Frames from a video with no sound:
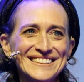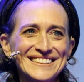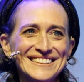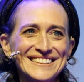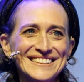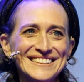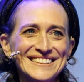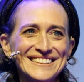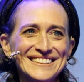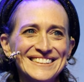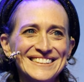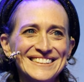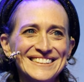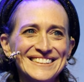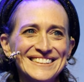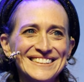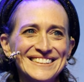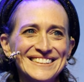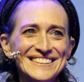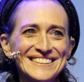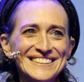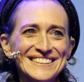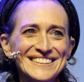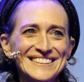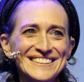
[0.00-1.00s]

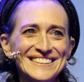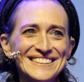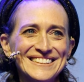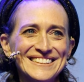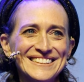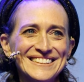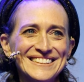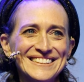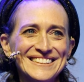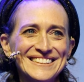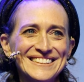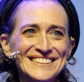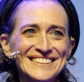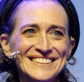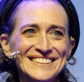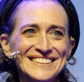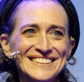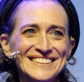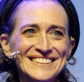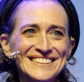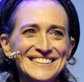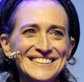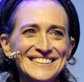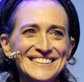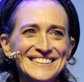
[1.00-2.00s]

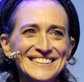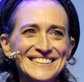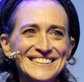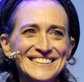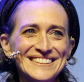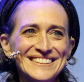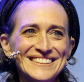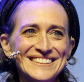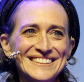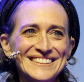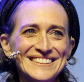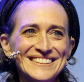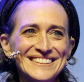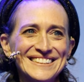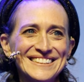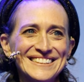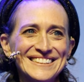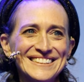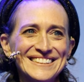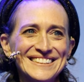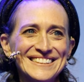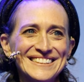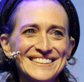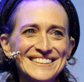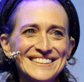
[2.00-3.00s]

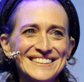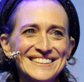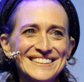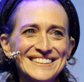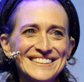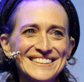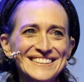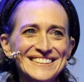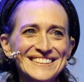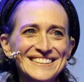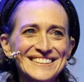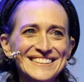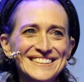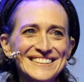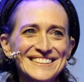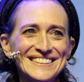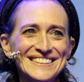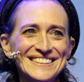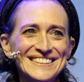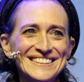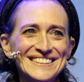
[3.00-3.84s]
(no lip movement)